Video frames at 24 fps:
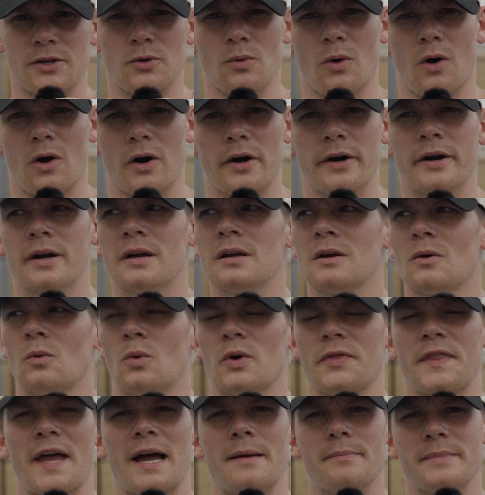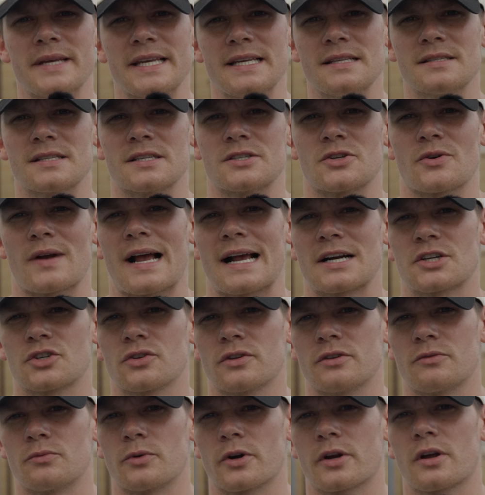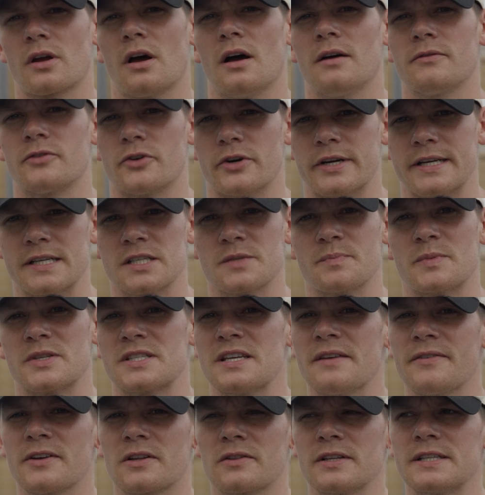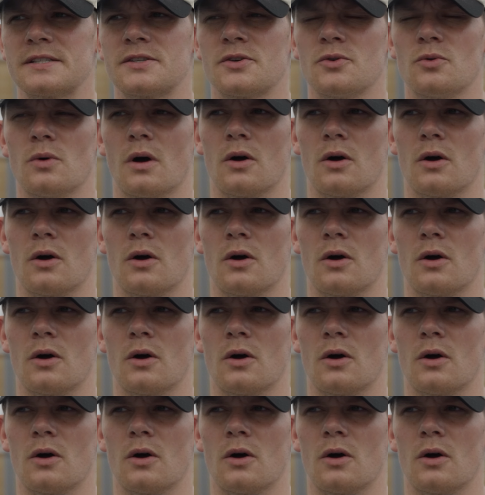you are. What that means is you're actually recovering specifically to